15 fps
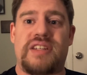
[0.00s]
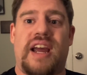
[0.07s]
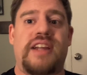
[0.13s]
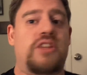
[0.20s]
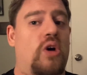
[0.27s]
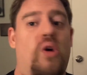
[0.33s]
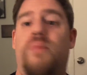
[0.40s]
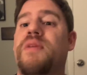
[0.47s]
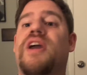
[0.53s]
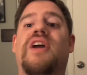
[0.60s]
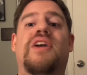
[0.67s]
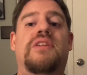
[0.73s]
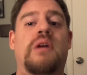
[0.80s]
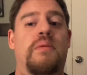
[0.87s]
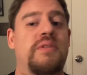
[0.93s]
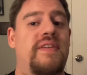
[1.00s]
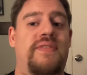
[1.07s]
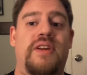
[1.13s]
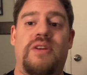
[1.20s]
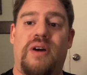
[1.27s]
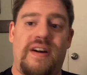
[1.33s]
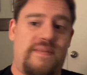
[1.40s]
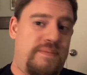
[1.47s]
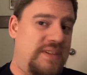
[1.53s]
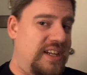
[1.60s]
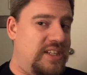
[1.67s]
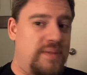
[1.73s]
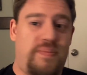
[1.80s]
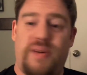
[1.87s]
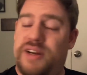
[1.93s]
I told him, told me if you don't have
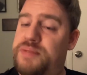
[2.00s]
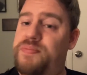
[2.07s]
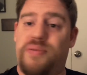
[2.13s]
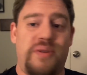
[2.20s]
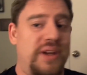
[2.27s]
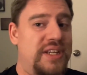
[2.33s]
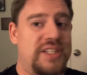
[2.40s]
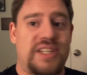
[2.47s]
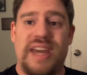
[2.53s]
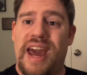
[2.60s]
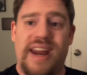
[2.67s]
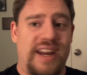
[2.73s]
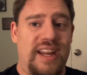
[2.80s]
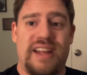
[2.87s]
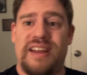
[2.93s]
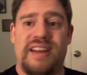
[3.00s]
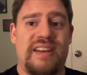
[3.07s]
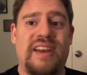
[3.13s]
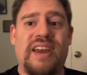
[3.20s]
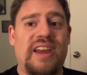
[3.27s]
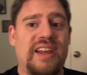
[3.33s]
Disney Plus, please get it.